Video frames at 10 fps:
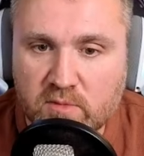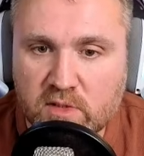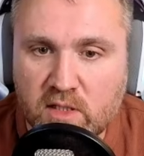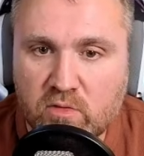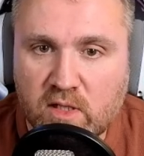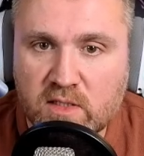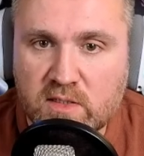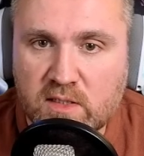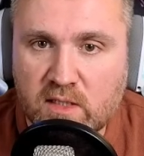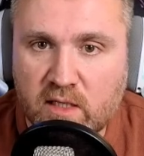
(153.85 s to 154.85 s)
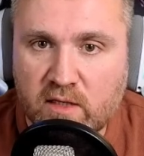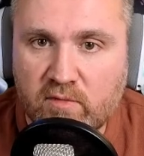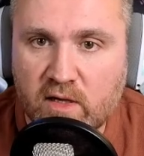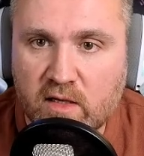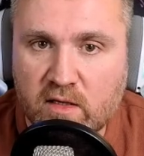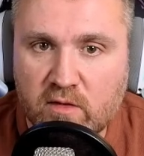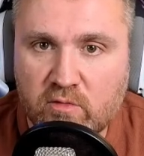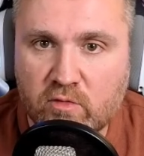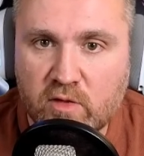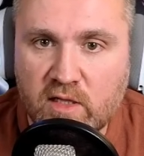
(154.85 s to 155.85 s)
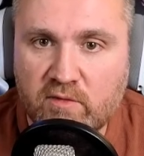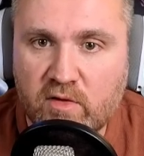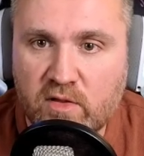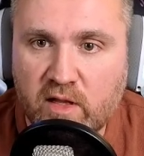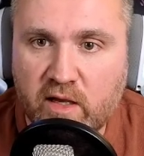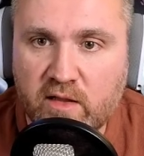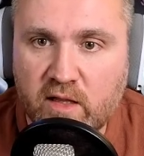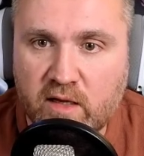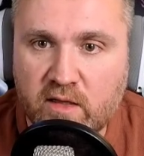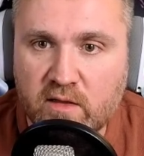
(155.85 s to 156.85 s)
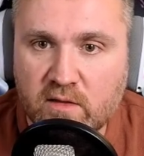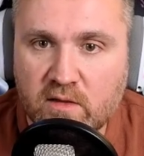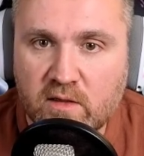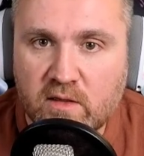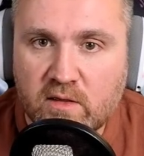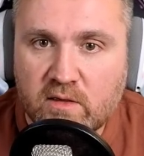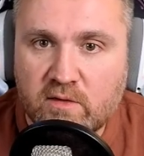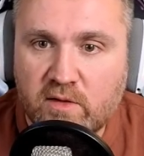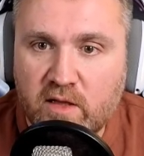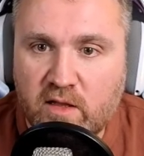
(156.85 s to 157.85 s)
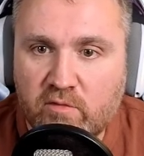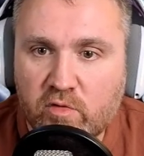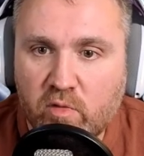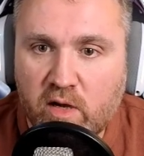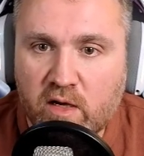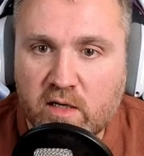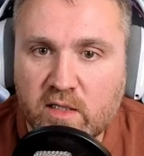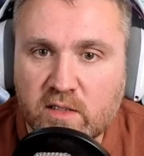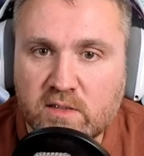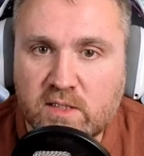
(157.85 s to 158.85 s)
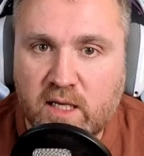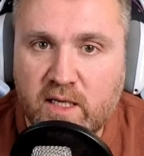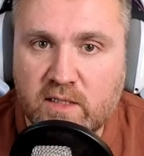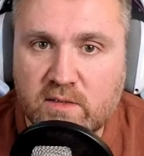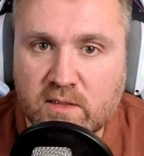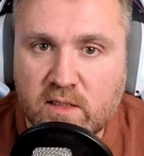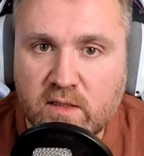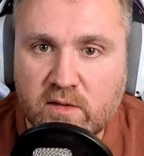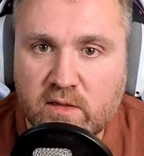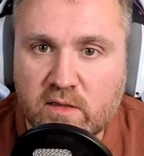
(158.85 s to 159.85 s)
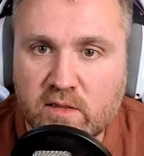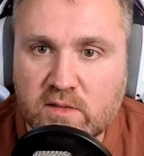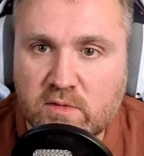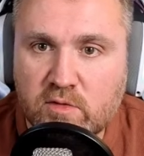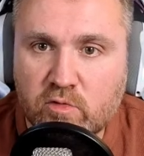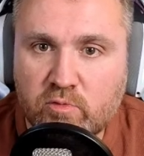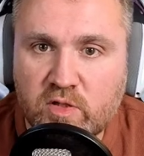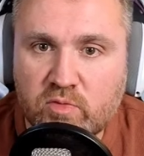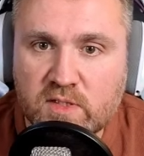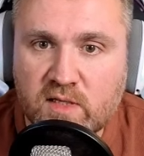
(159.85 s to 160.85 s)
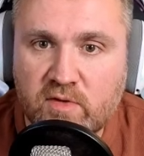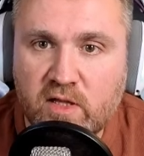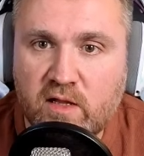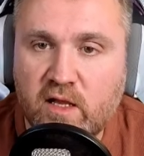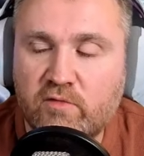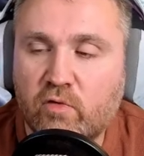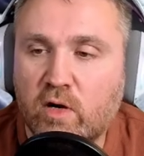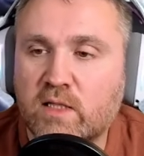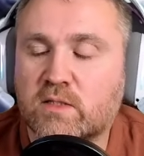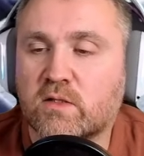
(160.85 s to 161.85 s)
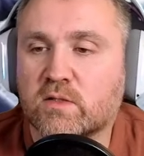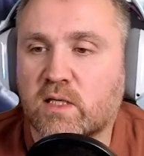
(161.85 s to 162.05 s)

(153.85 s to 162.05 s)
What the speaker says: And you can see I have like 11, 9, 9 everywhere. Here it's 8, and there it's between 7 and 8 for lancers.